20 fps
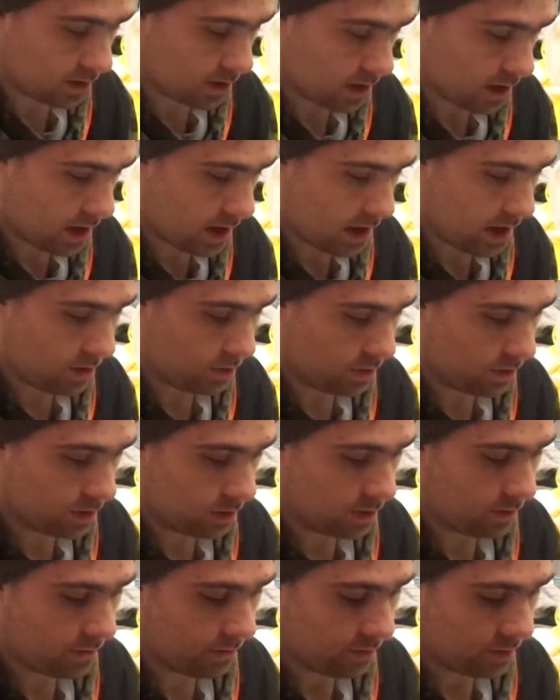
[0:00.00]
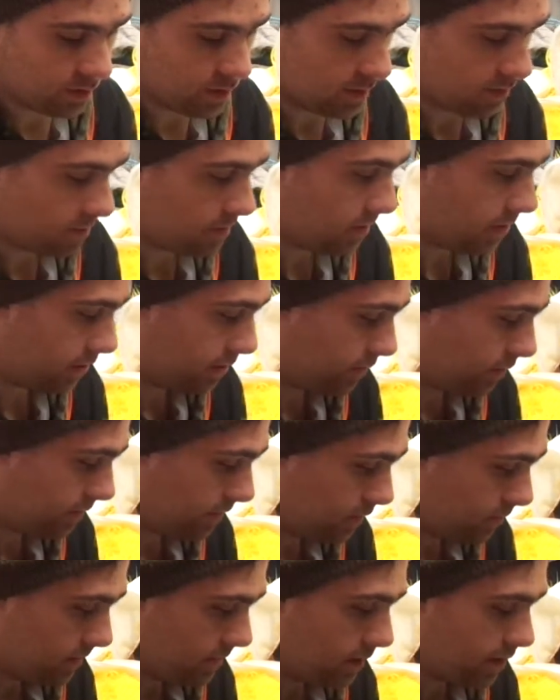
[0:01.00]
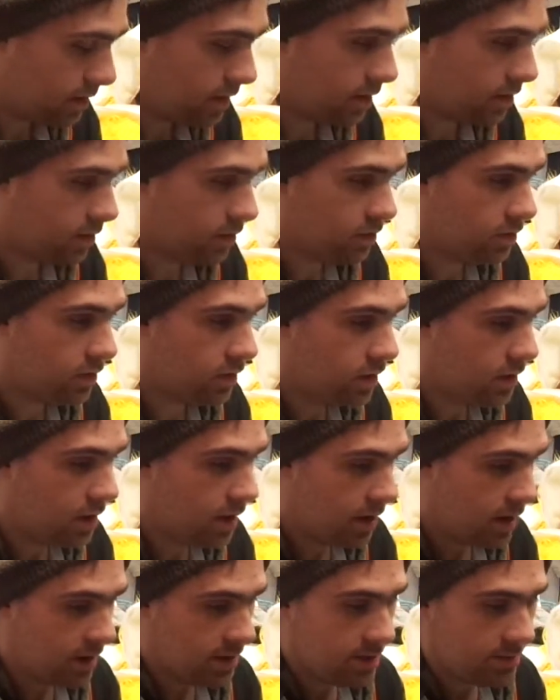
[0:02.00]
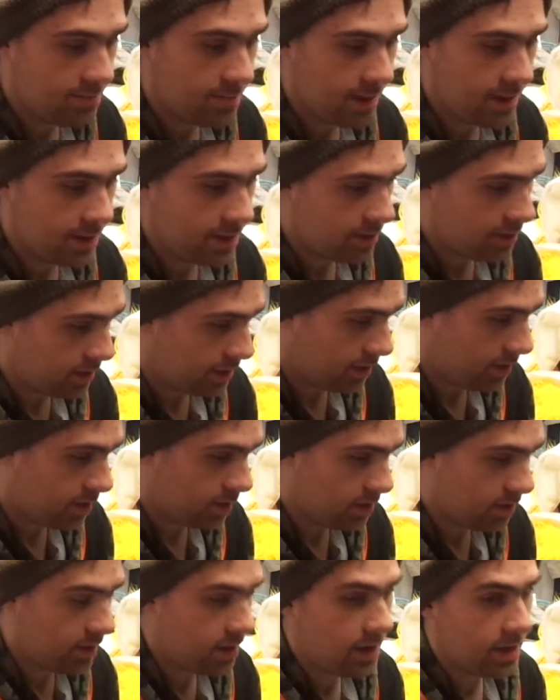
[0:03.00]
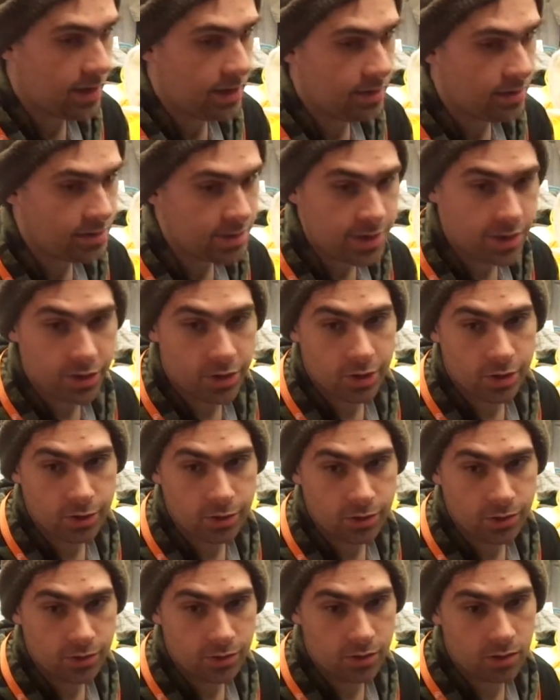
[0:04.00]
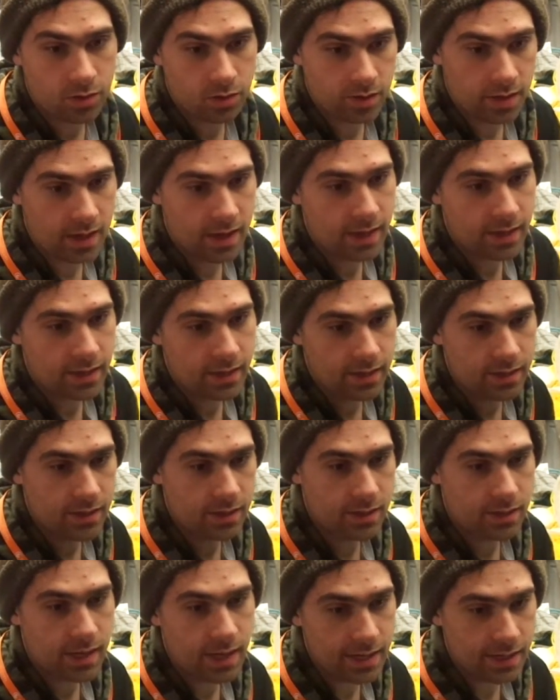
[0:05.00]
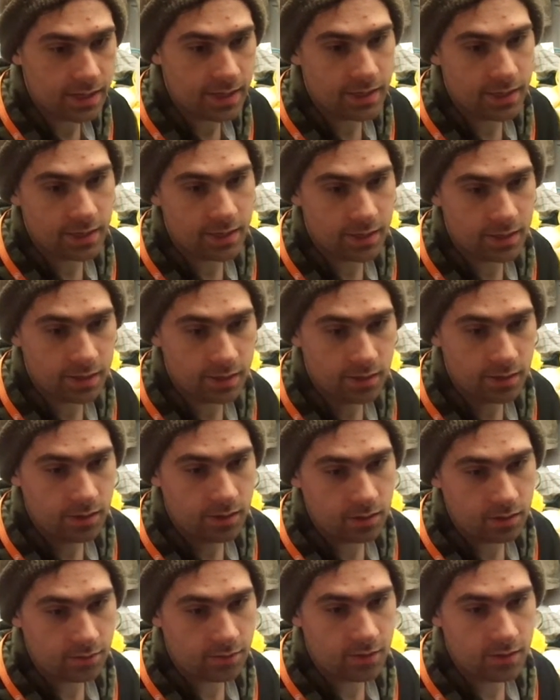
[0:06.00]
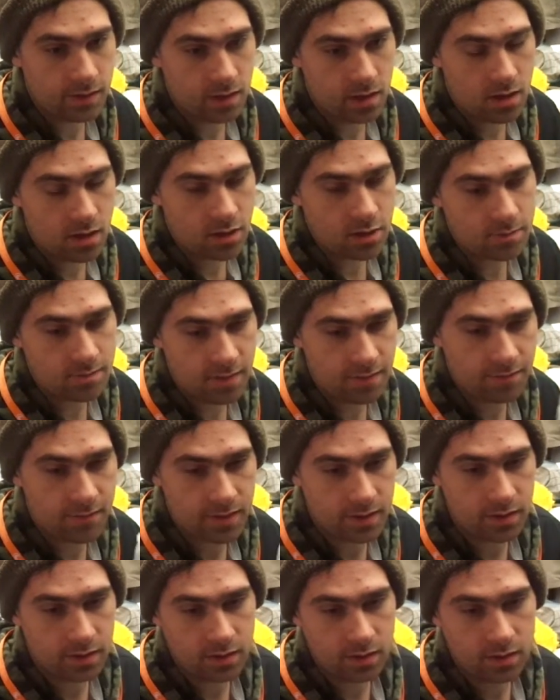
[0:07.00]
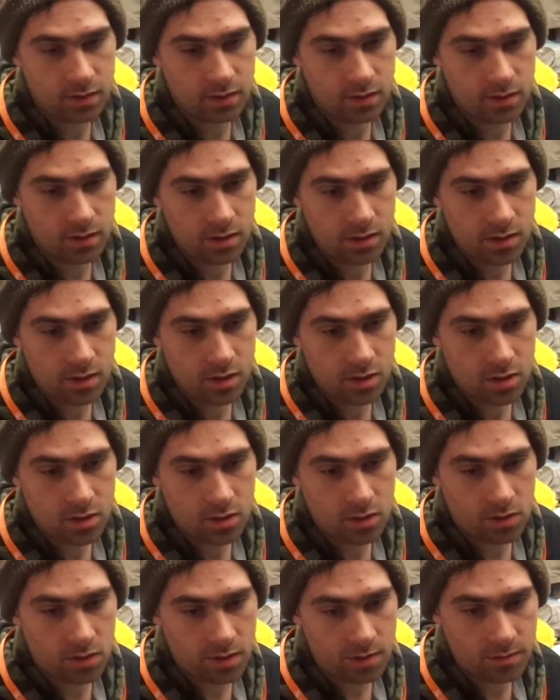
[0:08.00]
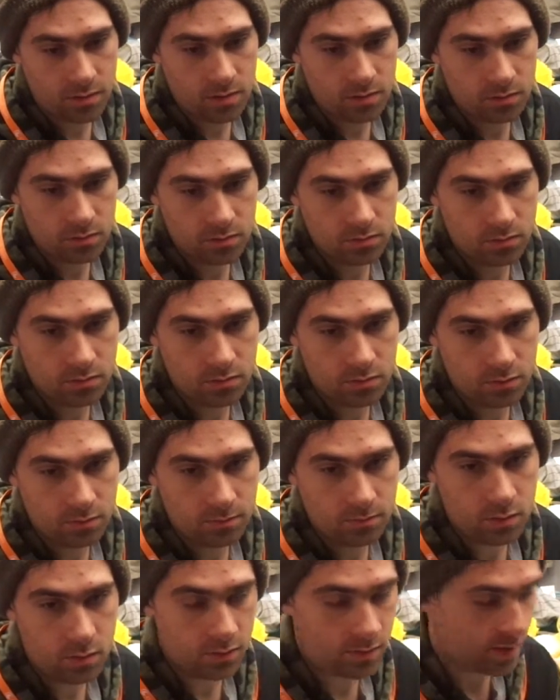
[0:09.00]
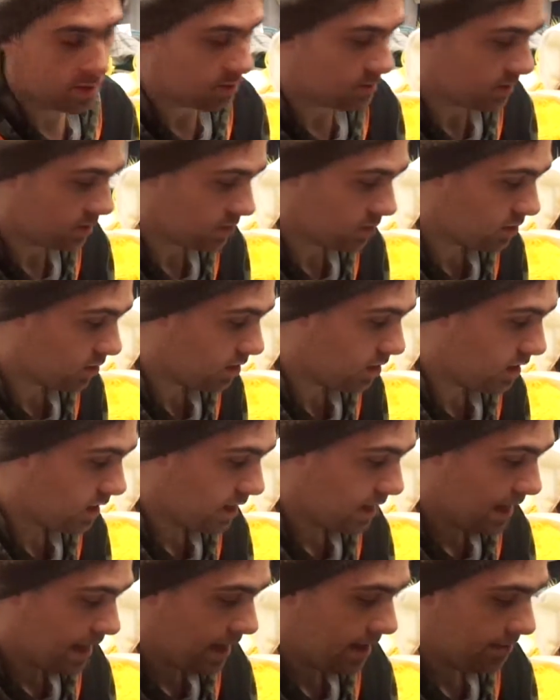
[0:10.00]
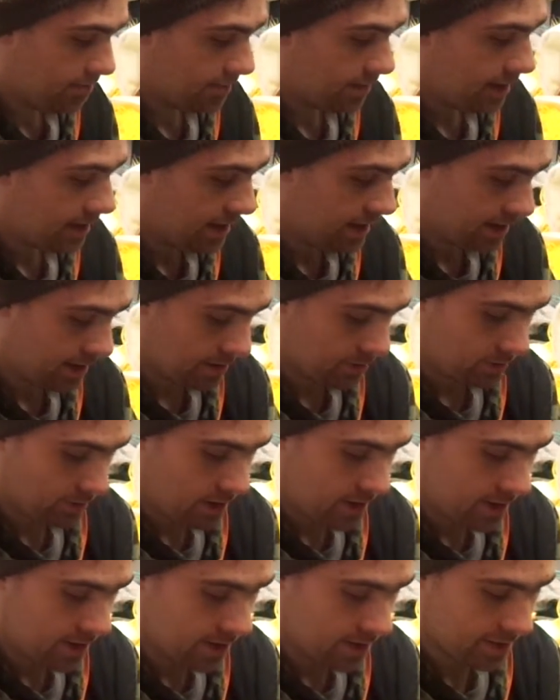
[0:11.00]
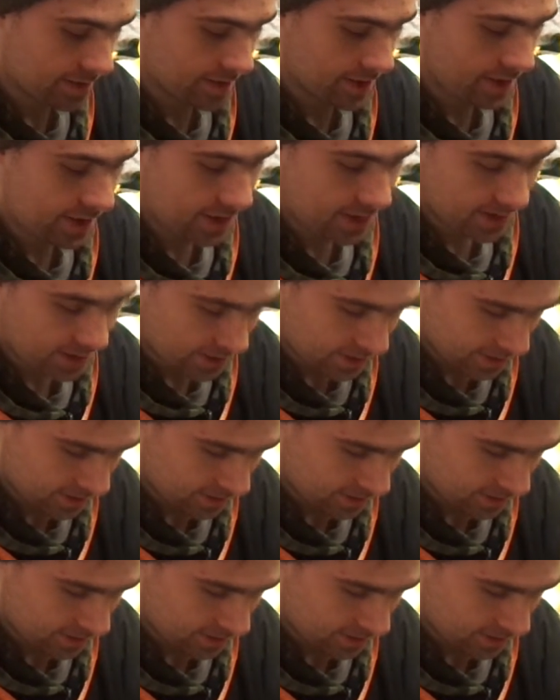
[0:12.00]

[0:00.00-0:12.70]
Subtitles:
out of the same upholstery foam as the others, and the base is a sneaker, so that I can tighten the feet onto my feet so they won't move as much. But one design